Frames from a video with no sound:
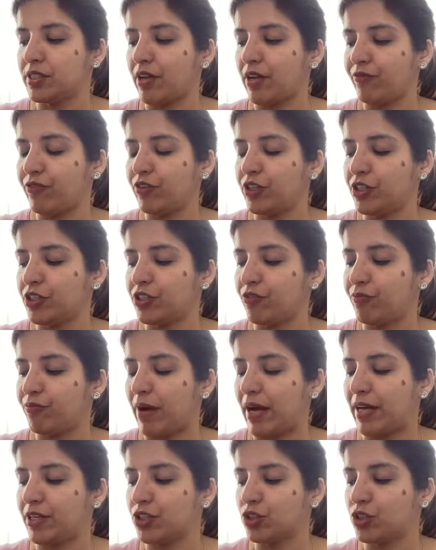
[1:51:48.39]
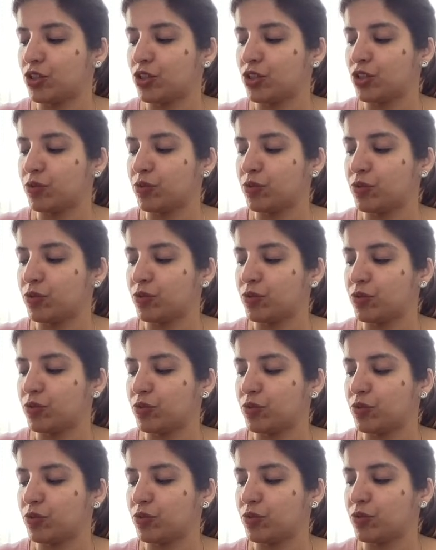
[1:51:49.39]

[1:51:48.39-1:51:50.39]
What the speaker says: Definitive management is